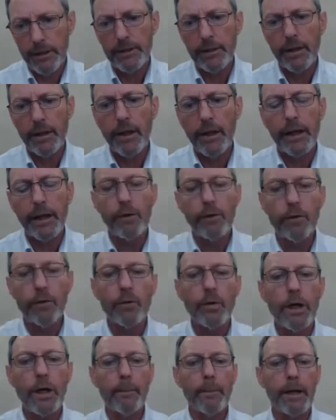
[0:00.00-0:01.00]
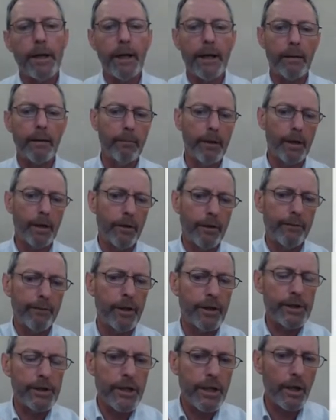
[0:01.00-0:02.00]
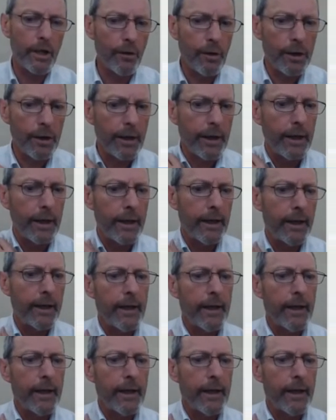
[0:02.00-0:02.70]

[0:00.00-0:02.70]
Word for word: and the like are all coming in, but only very slowly.